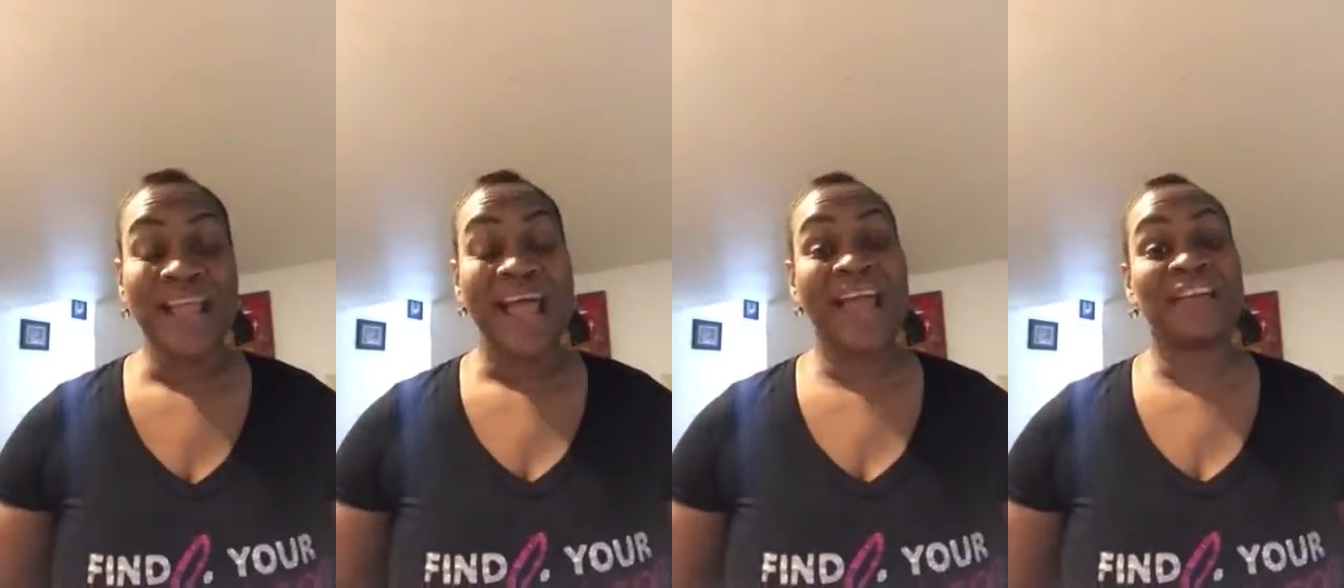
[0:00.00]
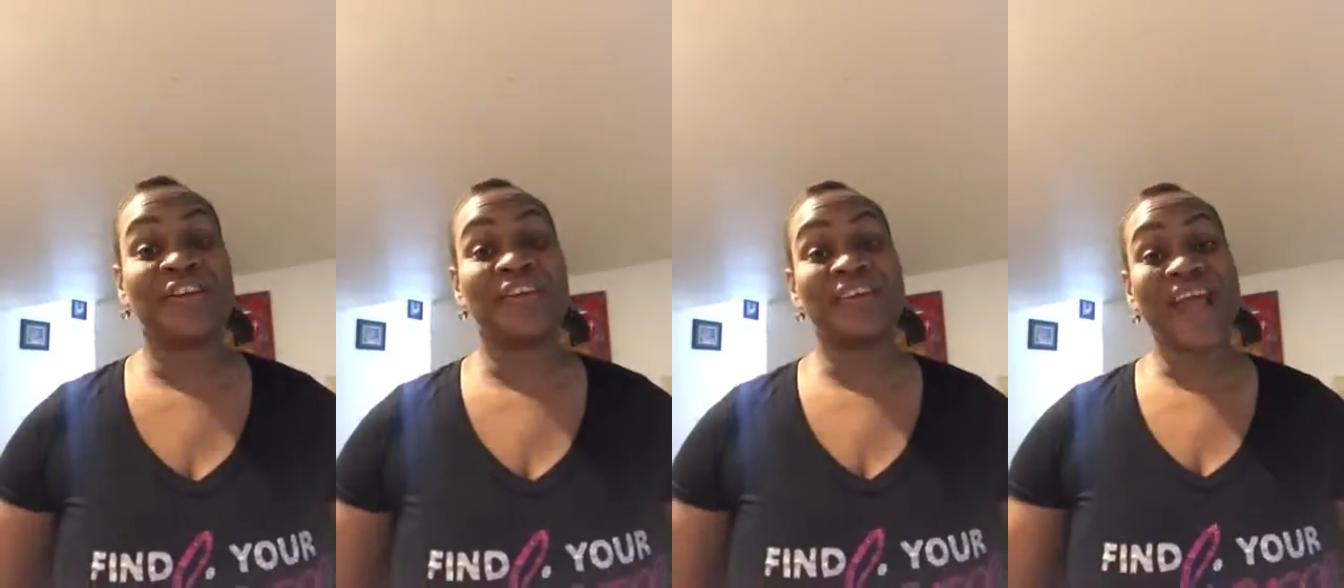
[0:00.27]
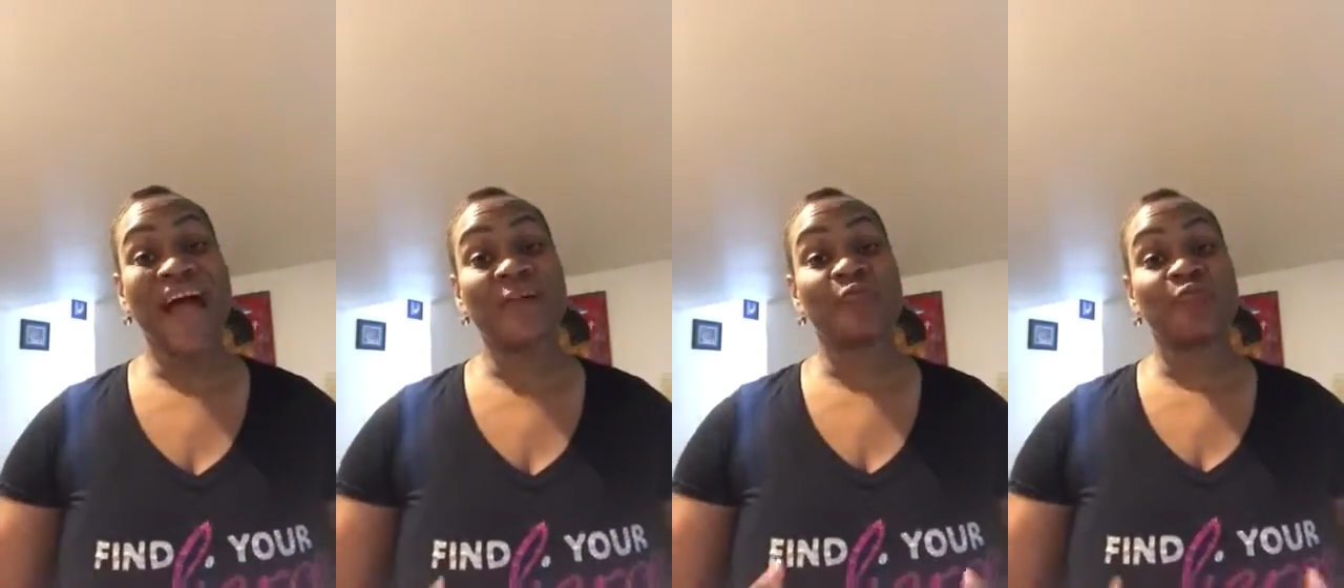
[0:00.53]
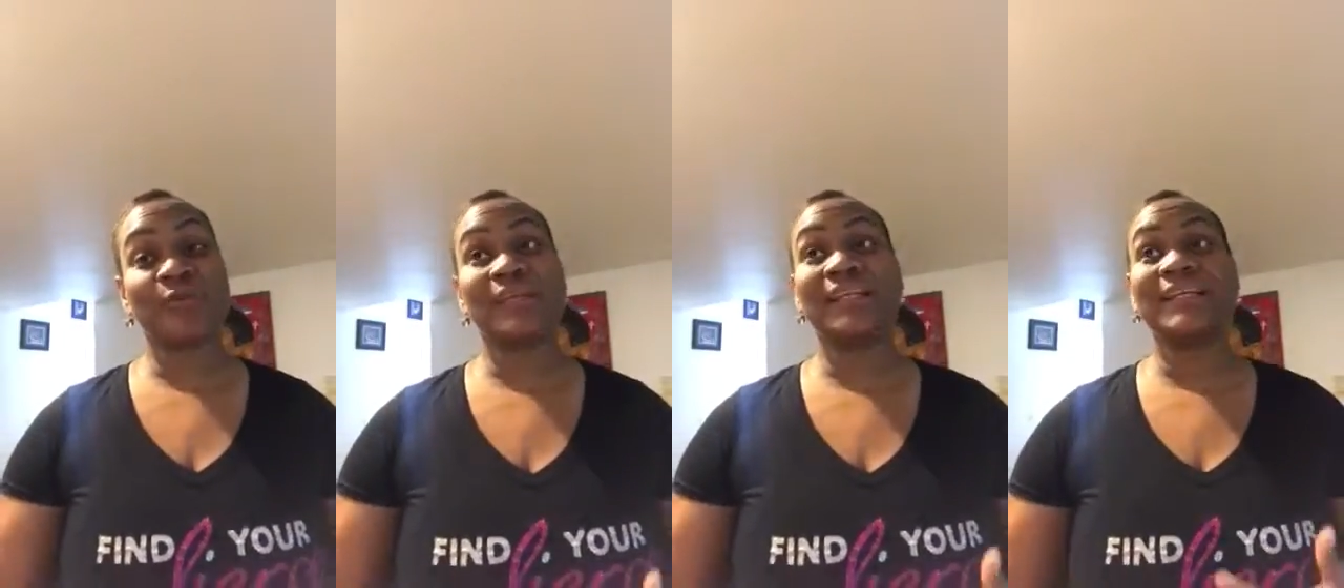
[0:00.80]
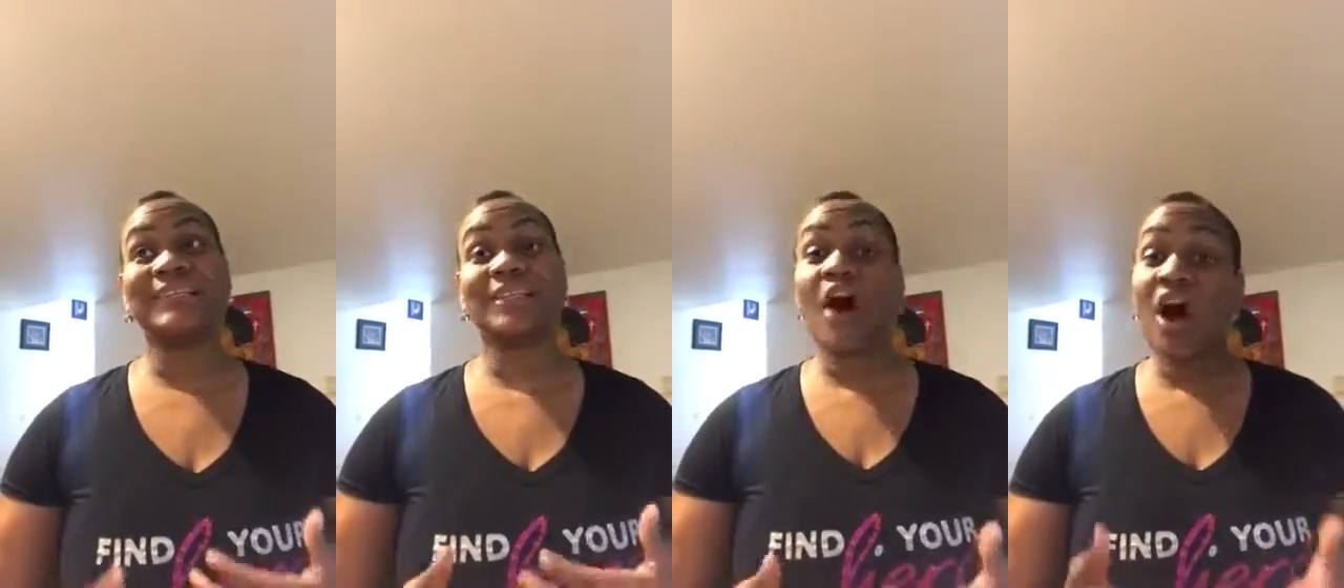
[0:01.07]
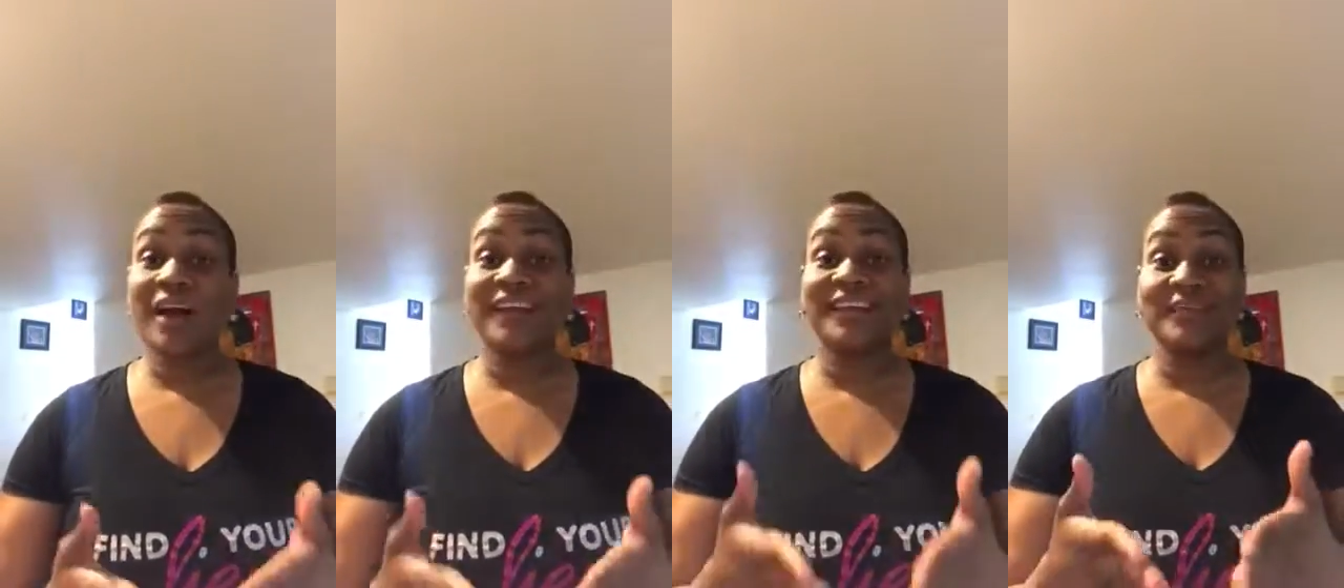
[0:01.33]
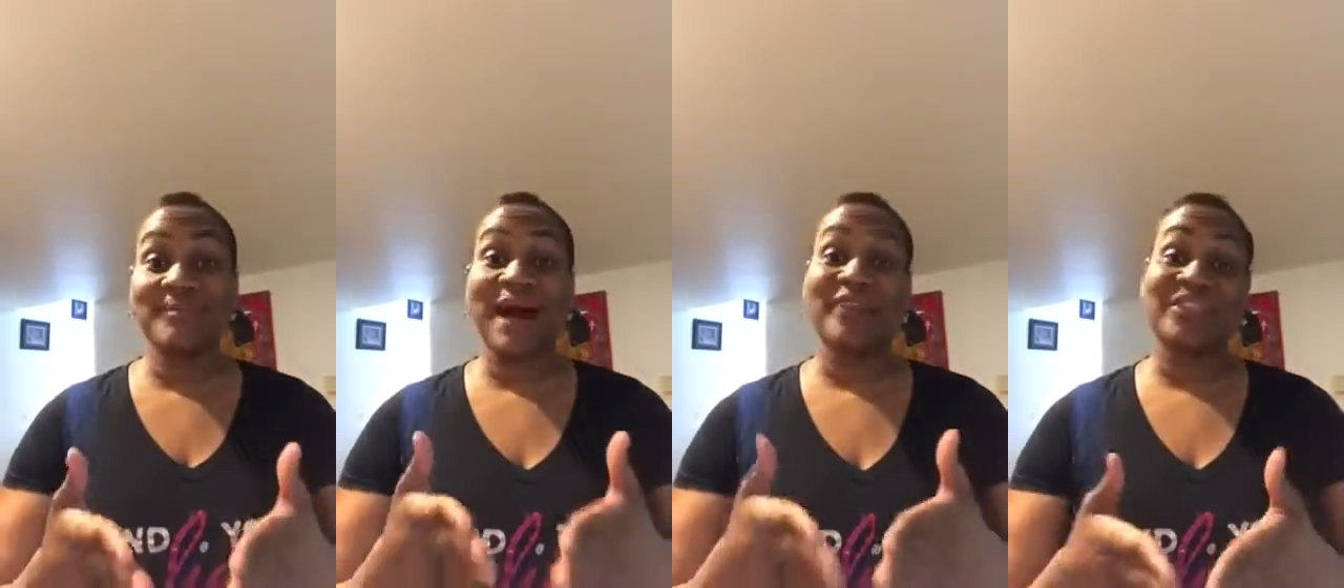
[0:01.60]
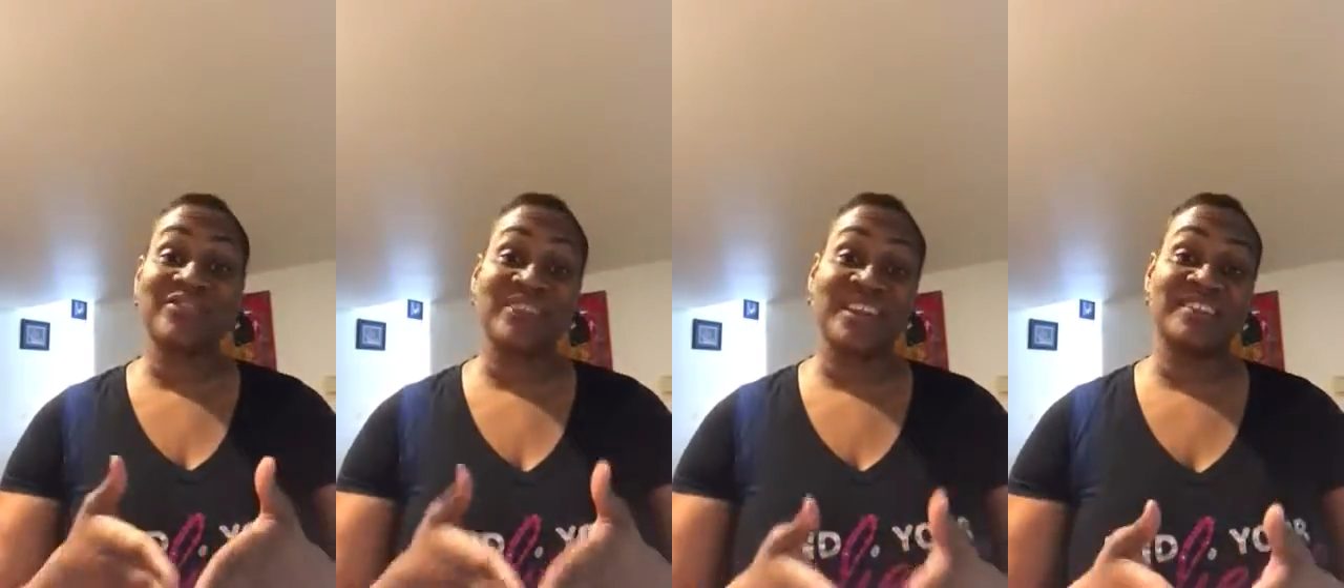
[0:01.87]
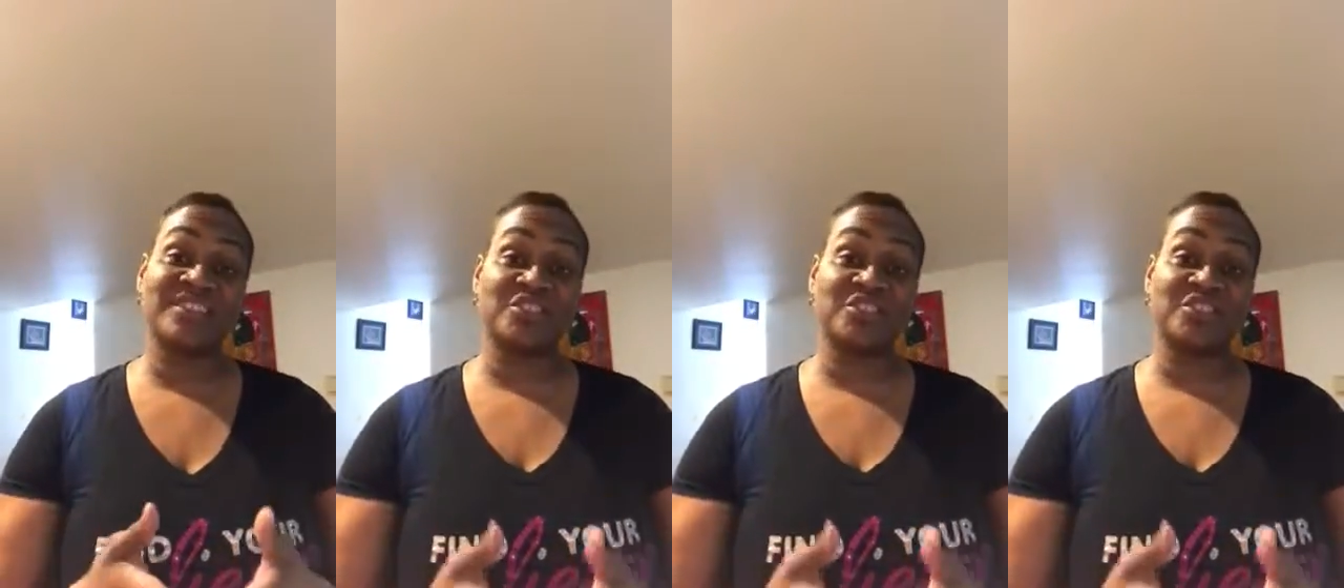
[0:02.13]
and you're not really talking about the thing